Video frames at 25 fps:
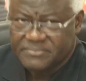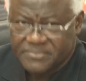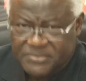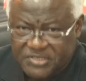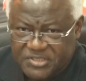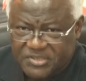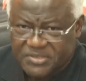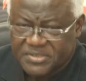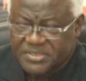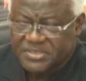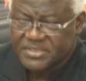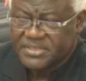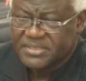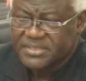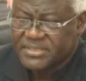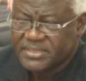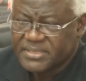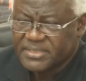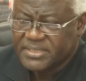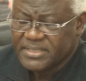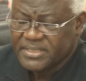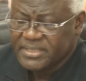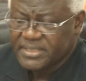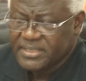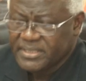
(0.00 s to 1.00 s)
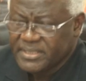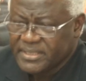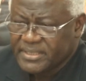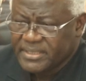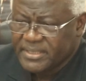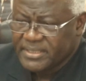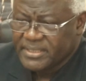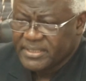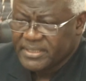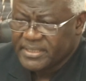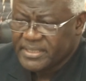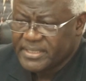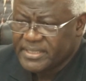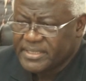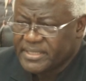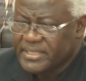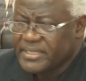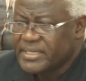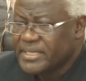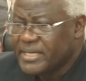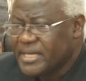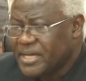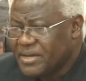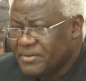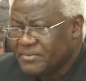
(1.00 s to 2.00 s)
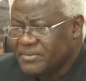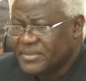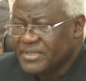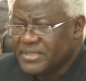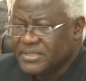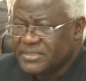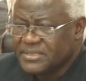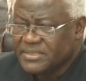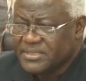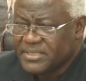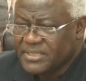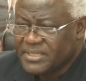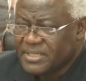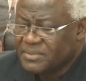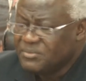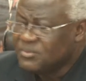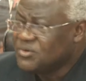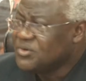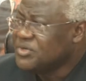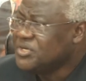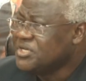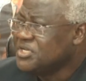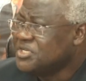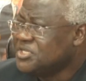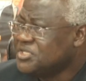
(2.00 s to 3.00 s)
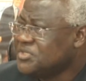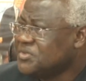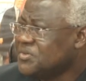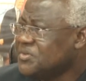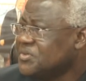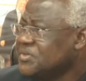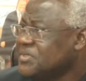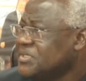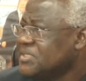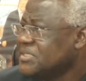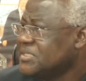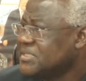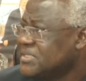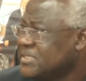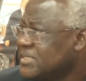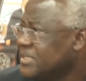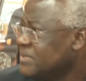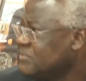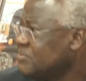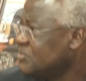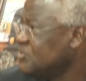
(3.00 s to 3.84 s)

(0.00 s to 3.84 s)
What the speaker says: Just hearing now that the WHO is now